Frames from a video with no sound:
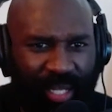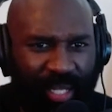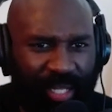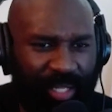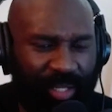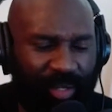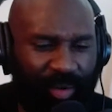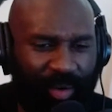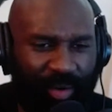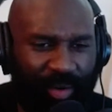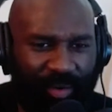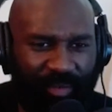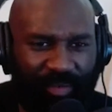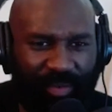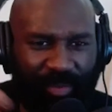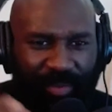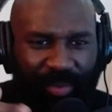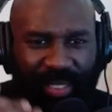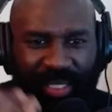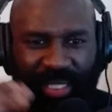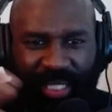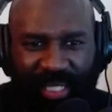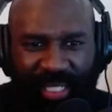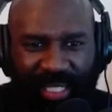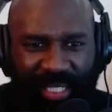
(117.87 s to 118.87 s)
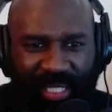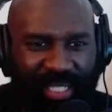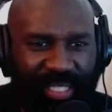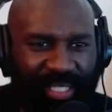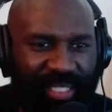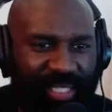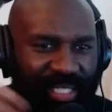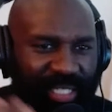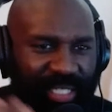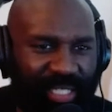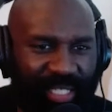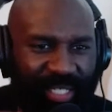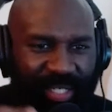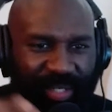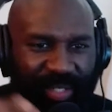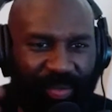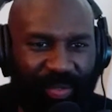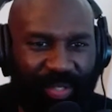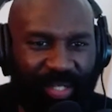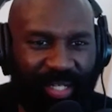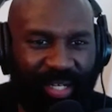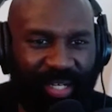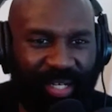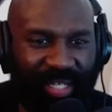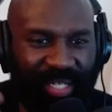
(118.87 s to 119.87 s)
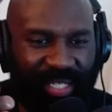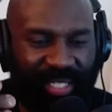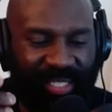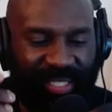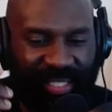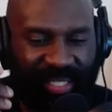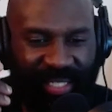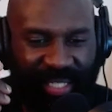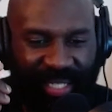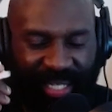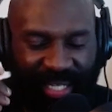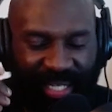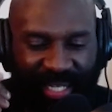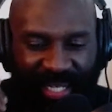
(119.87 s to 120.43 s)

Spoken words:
You're going from city to city doing all this.